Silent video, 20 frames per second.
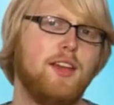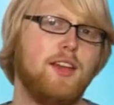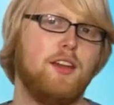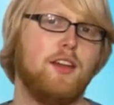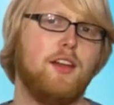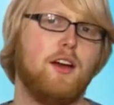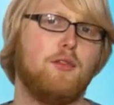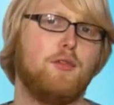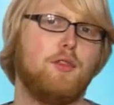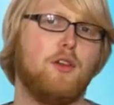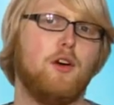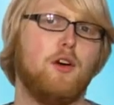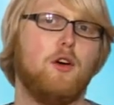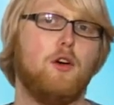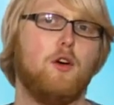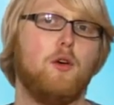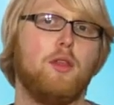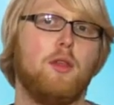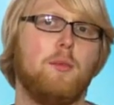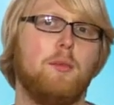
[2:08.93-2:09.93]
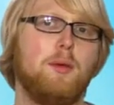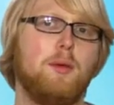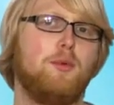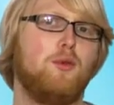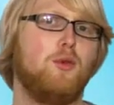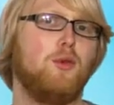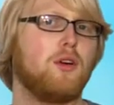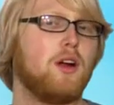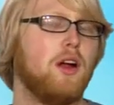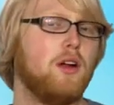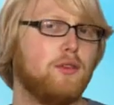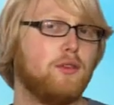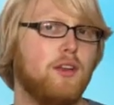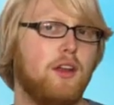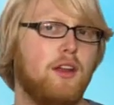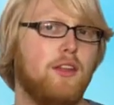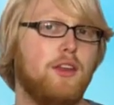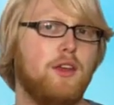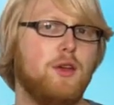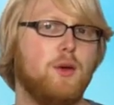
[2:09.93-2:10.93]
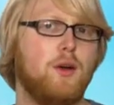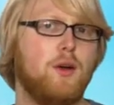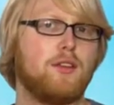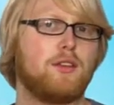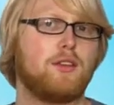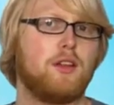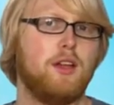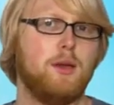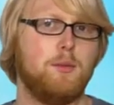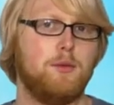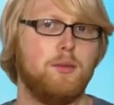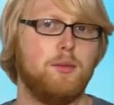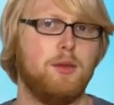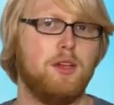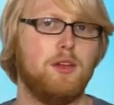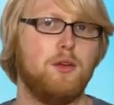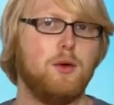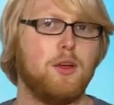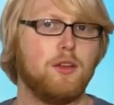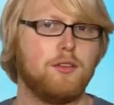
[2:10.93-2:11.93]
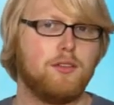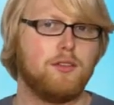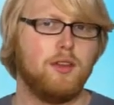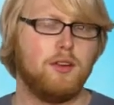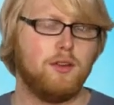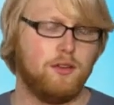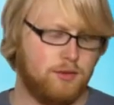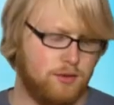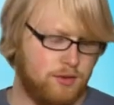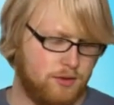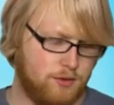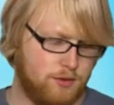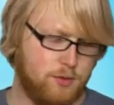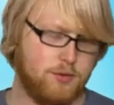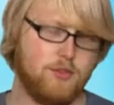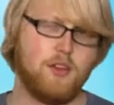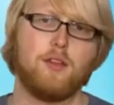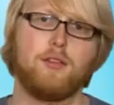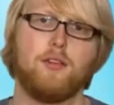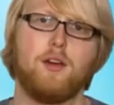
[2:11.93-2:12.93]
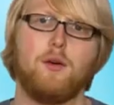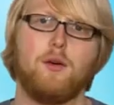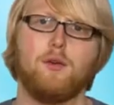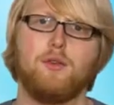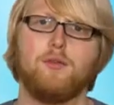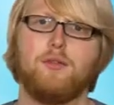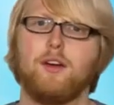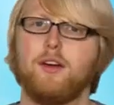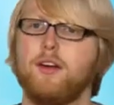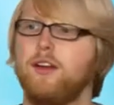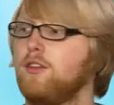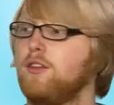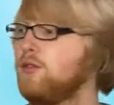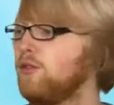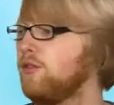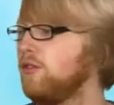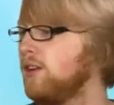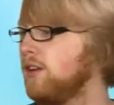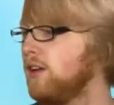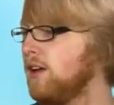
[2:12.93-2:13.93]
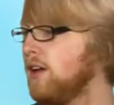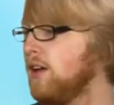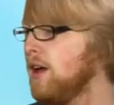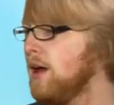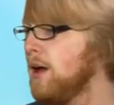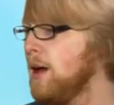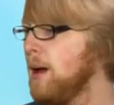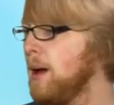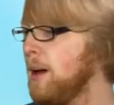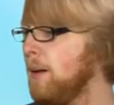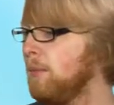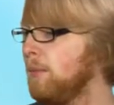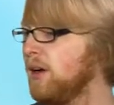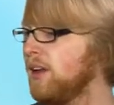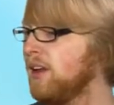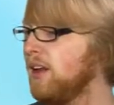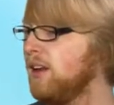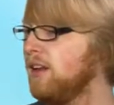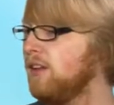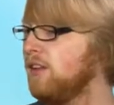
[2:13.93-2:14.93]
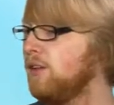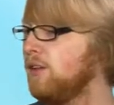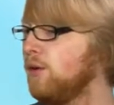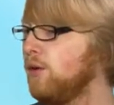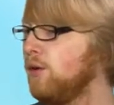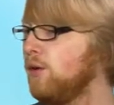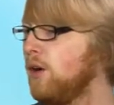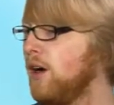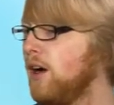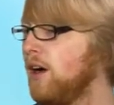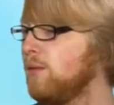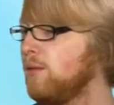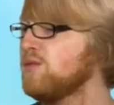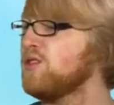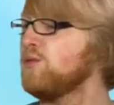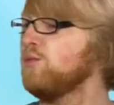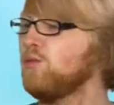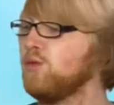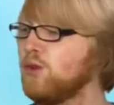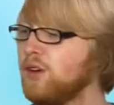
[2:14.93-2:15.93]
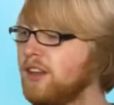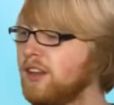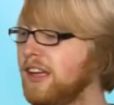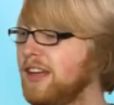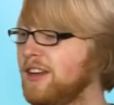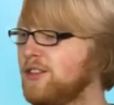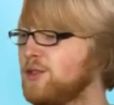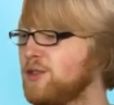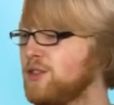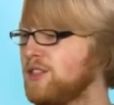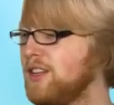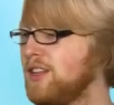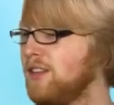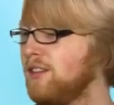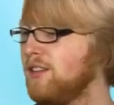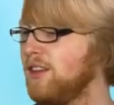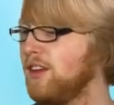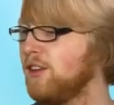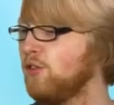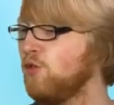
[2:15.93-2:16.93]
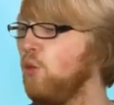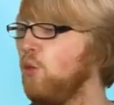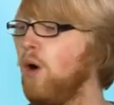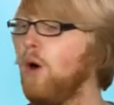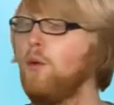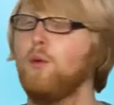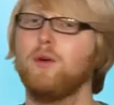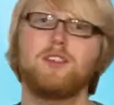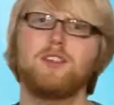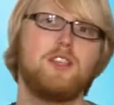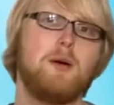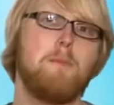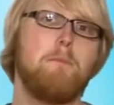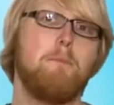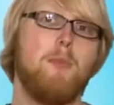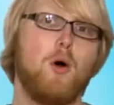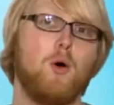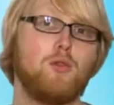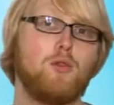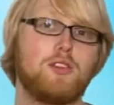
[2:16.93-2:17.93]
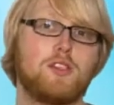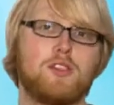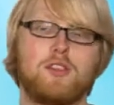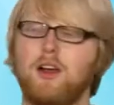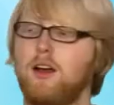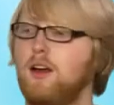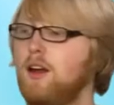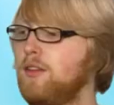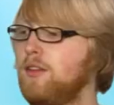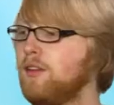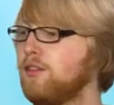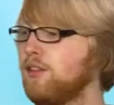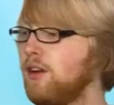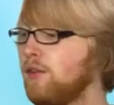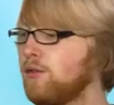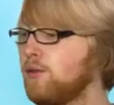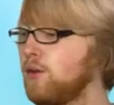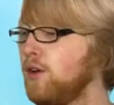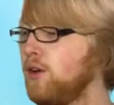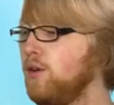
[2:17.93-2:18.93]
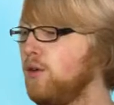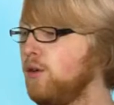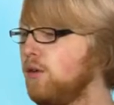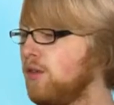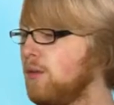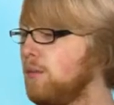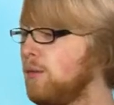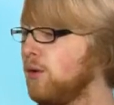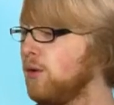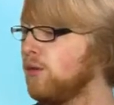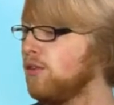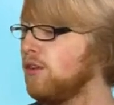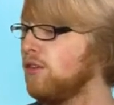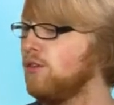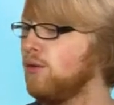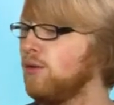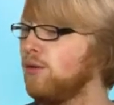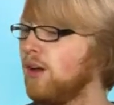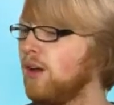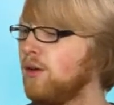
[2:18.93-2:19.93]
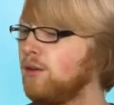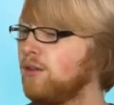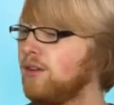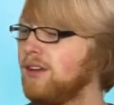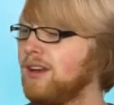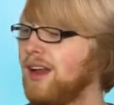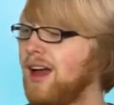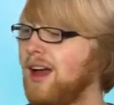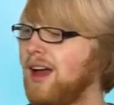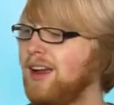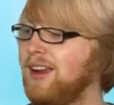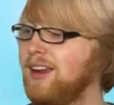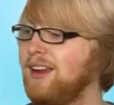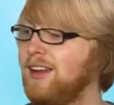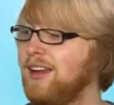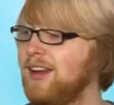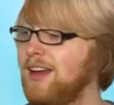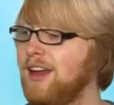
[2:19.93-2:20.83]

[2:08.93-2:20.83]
enough, though, the people who are outside of the U.S. claim to be U.S. citizens, which I thought was very interesting. But getting to some really interesting things, what was the software used the most in 2009?